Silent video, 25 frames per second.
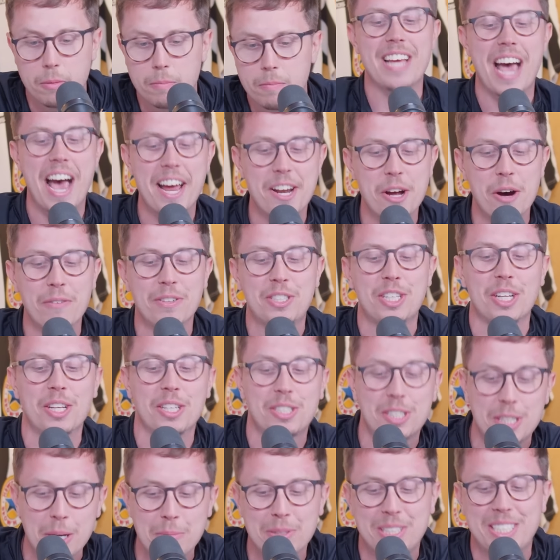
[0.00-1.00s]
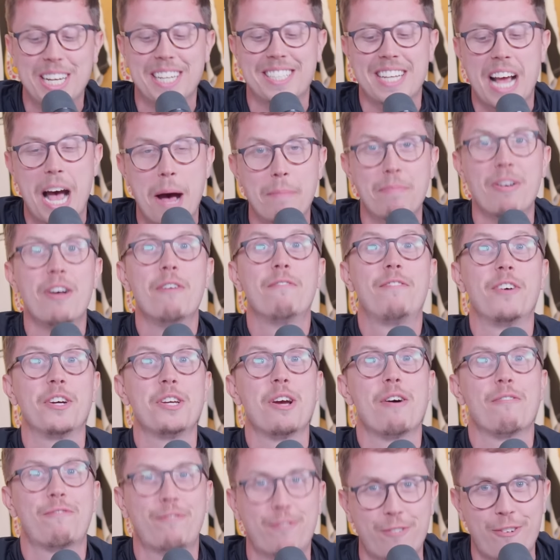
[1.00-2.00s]
So head over to the Super 6 app for
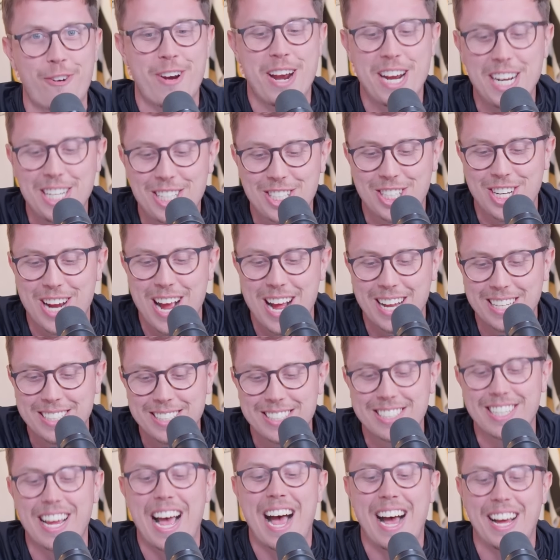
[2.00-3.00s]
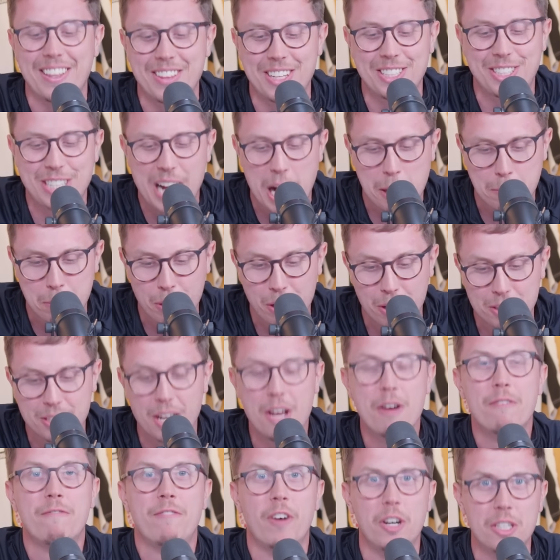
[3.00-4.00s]
your free chance at the
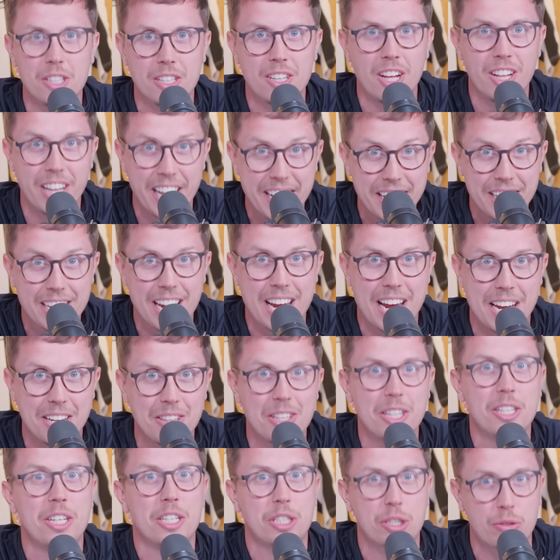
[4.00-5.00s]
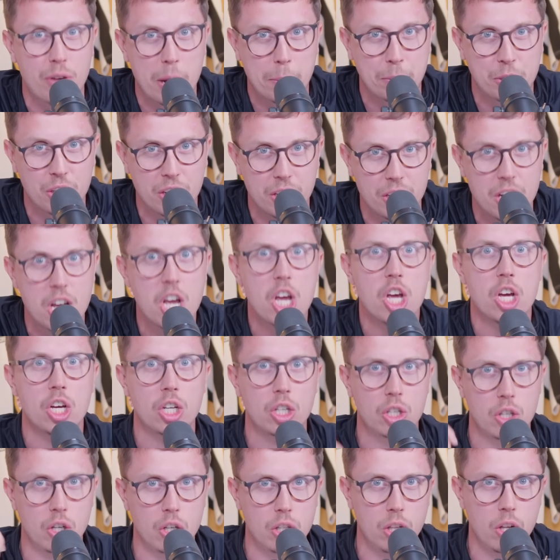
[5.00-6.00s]
jackpot. Follow the link in the description.
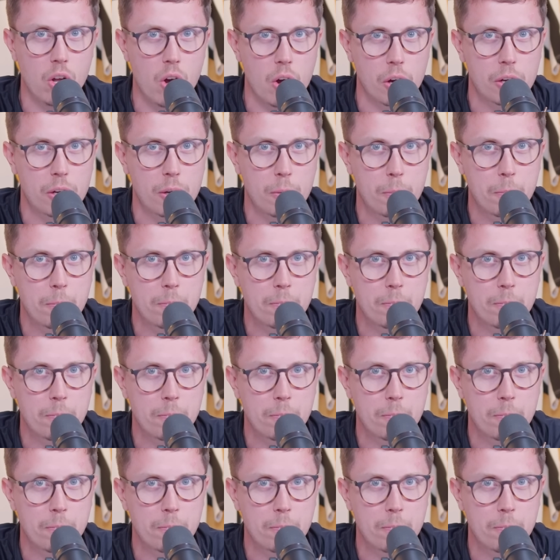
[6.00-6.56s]
Good luck.